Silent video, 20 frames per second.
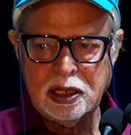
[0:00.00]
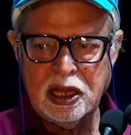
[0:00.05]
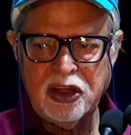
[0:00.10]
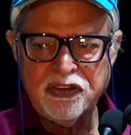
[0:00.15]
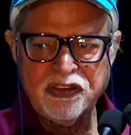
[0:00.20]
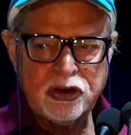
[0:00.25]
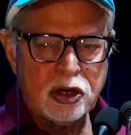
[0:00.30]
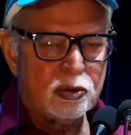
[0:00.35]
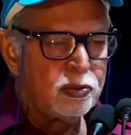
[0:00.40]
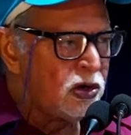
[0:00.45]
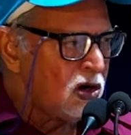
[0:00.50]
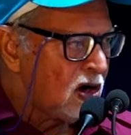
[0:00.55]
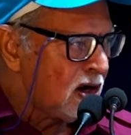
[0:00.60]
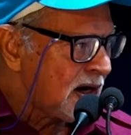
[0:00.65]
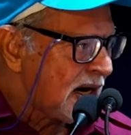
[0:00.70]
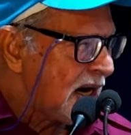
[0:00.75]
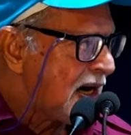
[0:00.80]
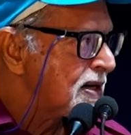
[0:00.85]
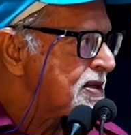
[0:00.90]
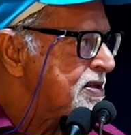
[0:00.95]
If
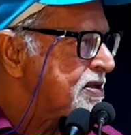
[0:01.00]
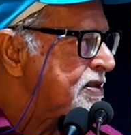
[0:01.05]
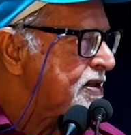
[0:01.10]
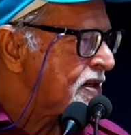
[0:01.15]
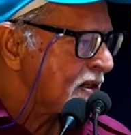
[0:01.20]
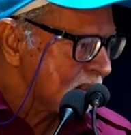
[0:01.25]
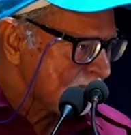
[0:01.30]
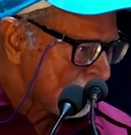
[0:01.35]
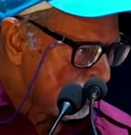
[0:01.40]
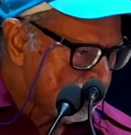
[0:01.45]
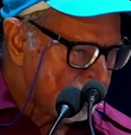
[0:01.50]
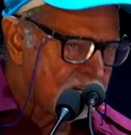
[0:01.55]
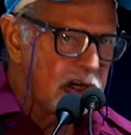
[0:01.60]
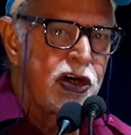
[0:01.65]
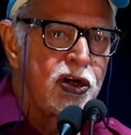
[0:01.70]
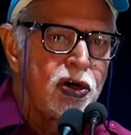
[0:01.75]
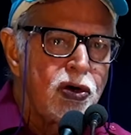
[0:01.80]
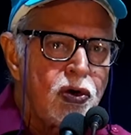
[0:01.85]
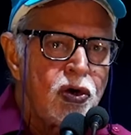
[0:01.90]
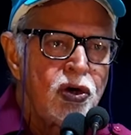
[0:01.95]
communal rights
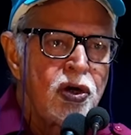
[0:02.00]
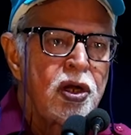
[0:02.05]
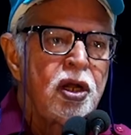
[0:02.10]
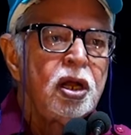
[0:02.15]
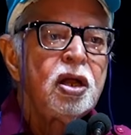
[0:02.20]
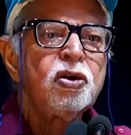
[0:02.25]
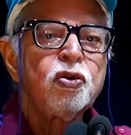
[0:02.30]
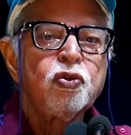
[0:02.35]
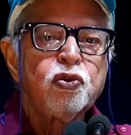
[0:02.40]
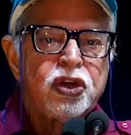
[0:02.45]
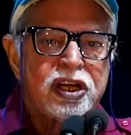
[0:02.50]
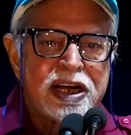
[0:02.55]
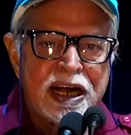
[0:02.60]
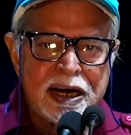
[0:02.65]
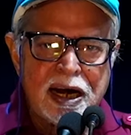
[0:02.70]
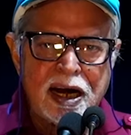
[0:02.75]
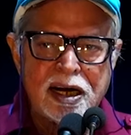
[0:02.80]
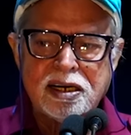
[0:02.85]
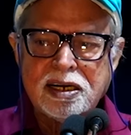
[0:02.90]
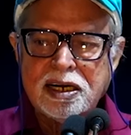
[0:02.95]
continue, we
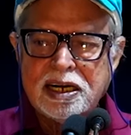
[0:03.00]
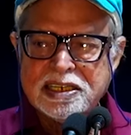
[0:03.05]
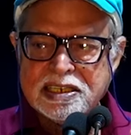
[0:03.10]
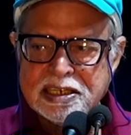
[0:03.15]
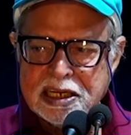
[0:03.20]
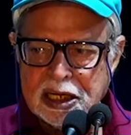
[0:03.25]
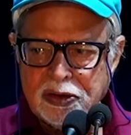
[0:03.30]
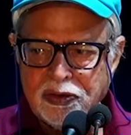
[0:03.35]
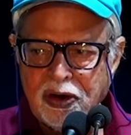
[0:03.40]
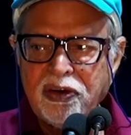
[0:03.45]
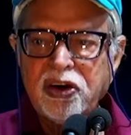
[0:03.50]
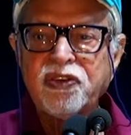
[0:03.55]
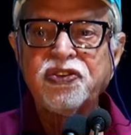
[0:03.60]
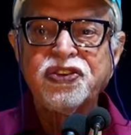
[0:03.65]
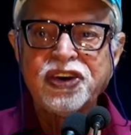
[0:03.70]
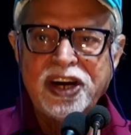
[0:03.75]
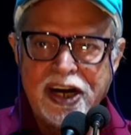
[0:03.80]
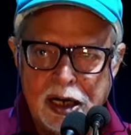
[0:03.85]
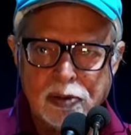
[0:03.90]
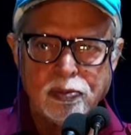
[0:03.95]
cannot achieve
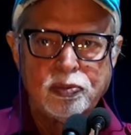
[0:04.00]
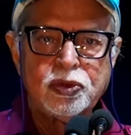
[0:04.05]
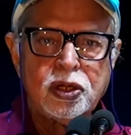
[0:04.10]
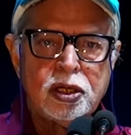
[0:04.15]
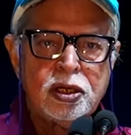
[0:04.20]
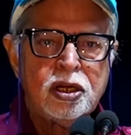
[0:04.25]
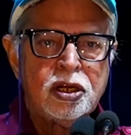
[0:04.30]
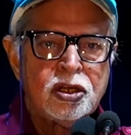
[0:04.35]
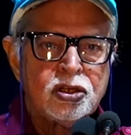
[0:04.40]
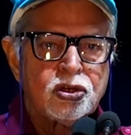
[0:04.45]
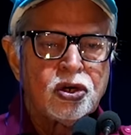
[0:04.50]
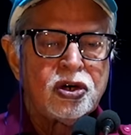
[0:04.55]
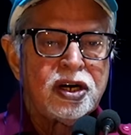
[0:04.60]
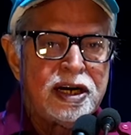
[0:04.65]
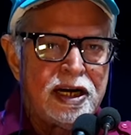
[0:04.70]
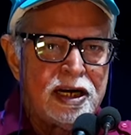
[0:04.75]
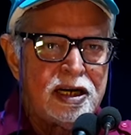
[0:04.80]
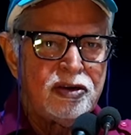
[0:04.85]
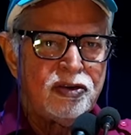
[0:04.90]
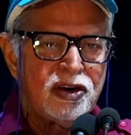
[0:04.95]
our freedom.
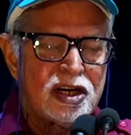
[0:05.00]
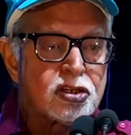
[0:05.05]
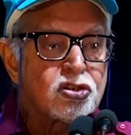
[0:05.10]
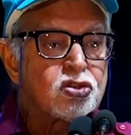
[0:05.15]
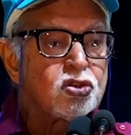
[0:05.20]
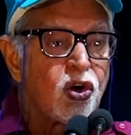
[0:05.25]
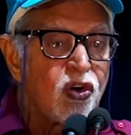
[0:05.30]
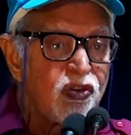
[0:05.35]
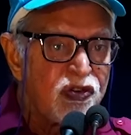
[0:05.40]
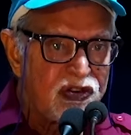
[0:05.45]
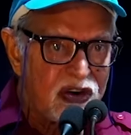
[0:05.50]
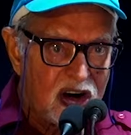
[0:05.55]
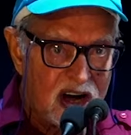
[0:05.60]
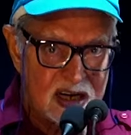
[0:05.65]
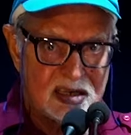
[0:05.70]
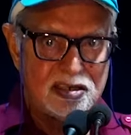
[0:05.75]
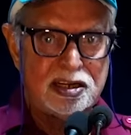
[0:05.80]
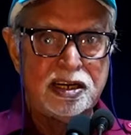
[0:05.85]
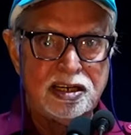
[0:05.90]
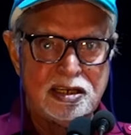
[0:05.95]
So he was so
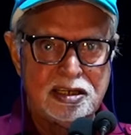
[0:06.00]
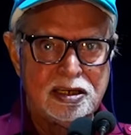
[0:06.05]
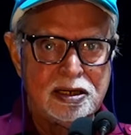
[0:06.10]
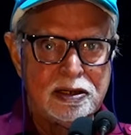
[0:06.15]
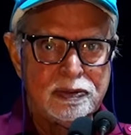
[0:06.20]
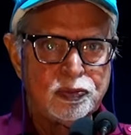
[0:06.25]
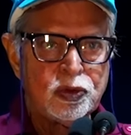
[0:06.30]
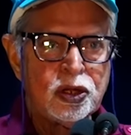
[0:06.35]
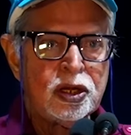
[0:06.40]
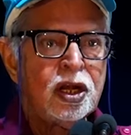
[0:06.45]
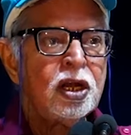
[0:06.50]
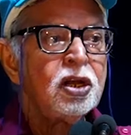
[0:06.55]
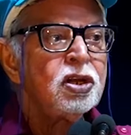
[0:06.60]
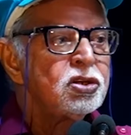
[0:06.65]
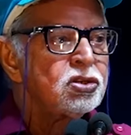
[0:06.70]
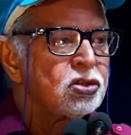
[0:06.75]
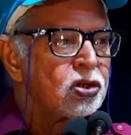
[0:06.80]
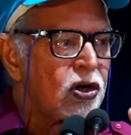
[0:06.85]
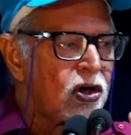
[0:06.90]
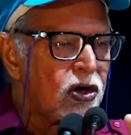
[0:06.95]
far-sighted.
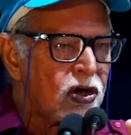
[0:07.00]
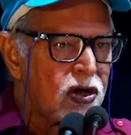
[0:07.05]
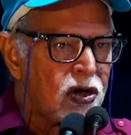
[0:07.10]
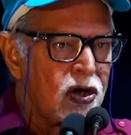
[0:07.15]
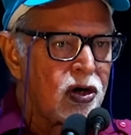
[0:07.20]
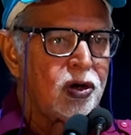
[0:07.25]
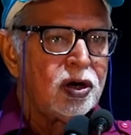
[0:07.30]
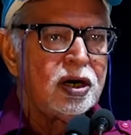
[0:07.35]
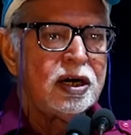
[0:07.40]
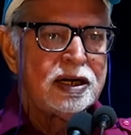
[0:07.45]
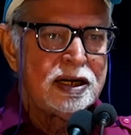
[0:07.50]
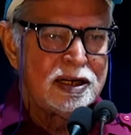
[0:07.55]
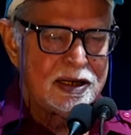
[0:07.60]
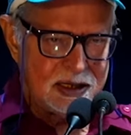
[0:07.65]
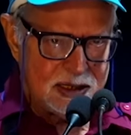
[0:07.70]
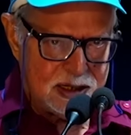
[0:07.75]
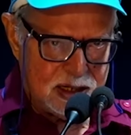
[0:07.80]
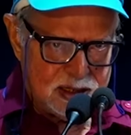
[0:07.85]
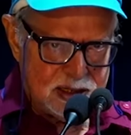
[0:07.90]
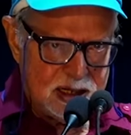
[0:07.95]
So
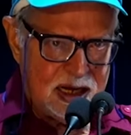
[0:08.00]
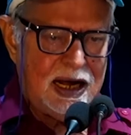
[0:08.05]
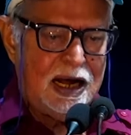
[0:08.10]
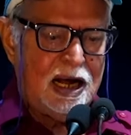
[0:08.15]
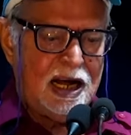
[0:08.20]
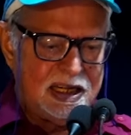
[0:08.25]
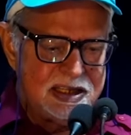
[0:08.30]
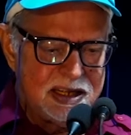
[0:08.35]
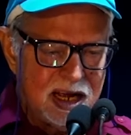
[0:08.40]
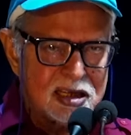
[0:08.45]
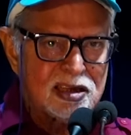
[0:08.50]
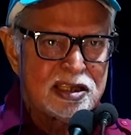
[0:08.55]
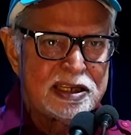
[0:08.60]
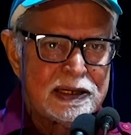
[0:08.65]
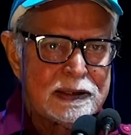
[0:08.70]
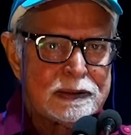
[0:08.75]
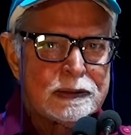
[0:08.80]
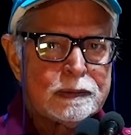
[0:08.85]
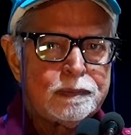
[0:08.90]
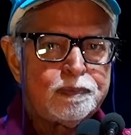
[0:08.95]
other
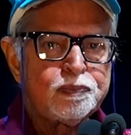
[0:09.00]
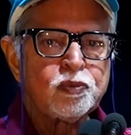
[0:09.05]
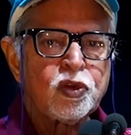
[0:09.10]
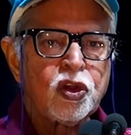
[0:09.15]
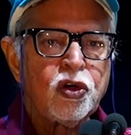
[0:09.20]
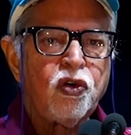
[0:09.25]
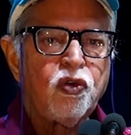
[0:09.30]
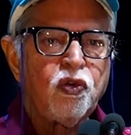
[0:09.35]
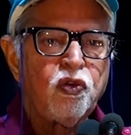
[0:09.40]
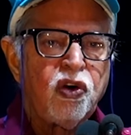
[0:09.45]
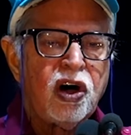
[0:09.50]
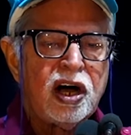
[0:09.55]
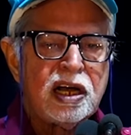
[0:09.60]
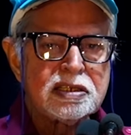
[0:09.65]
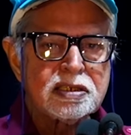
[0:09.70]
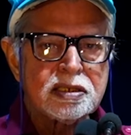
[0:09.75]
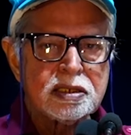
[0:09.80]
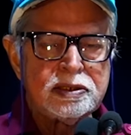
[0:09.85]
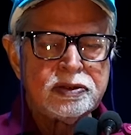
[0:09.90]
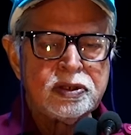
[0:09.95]
thing
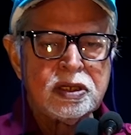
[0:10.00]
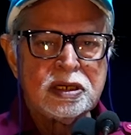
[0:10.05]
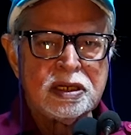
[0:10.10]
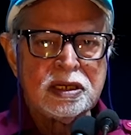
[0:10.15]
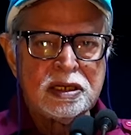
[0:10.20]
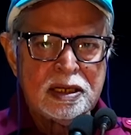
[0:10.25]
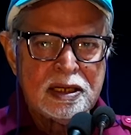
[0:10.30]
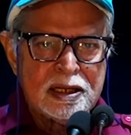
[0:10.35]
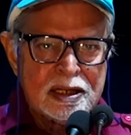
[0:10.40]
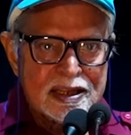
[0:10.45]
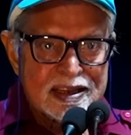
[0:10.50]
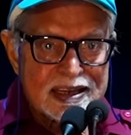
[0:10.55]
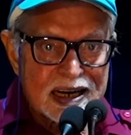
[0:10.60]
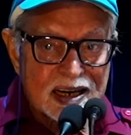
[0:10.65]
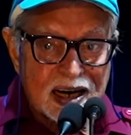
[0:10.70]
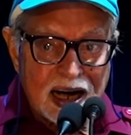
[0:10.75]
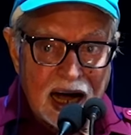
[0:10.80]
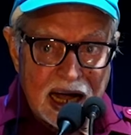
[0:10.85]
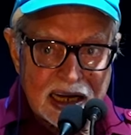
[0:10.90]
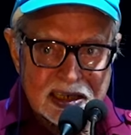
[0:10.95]
was
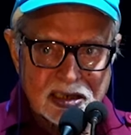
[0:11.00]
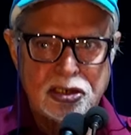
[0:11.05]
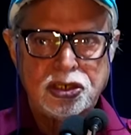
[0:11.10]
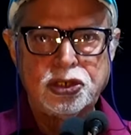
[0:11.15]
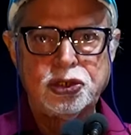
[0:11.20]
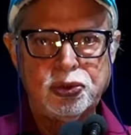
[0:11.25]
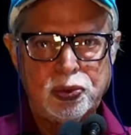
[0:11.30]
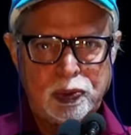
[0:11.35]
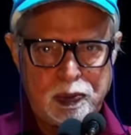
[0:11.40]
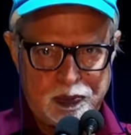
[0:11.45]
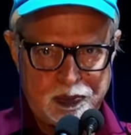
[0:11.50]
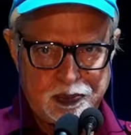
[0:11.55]
the caste issue.